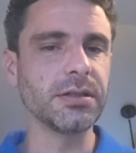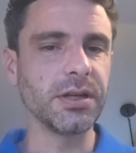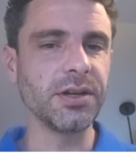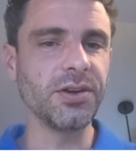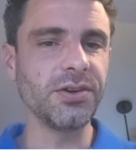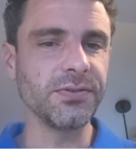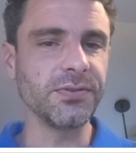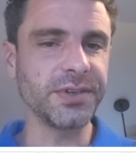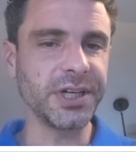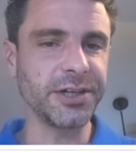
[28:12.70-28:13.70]
This is a
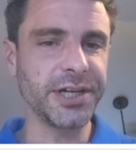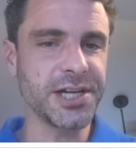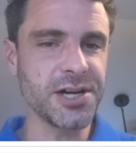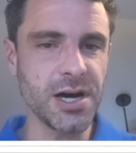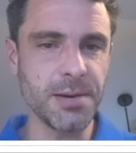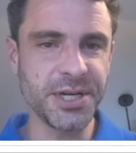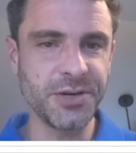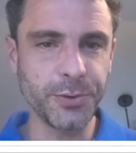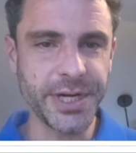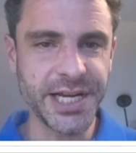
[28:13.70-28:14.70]
very
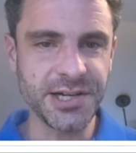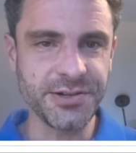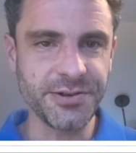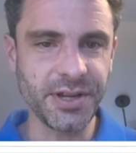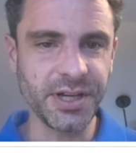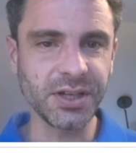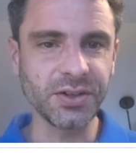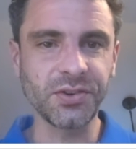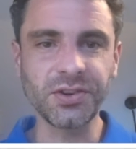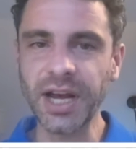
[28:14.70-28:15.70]
common way to do
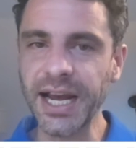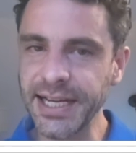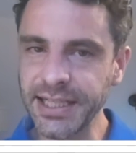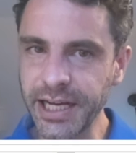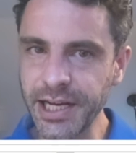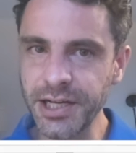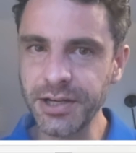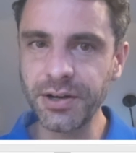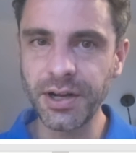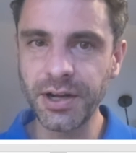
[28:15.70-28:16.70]
things. Highlight
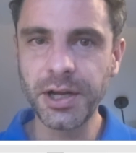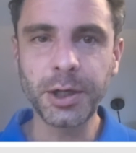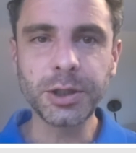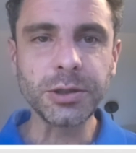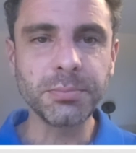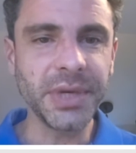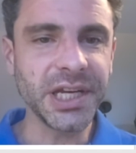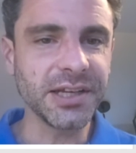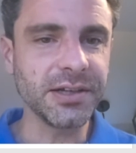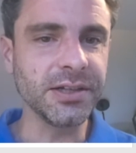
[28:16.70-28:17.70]
it, make
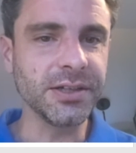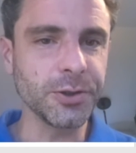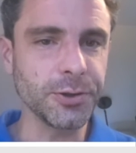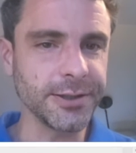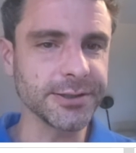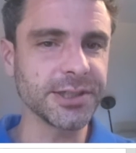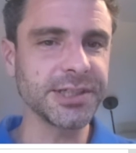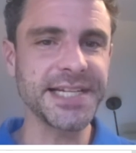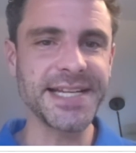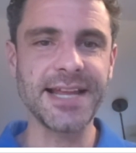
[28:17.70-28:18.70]
it no longer
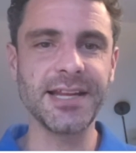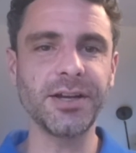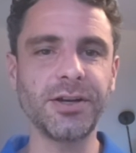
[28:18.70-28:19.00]
italic.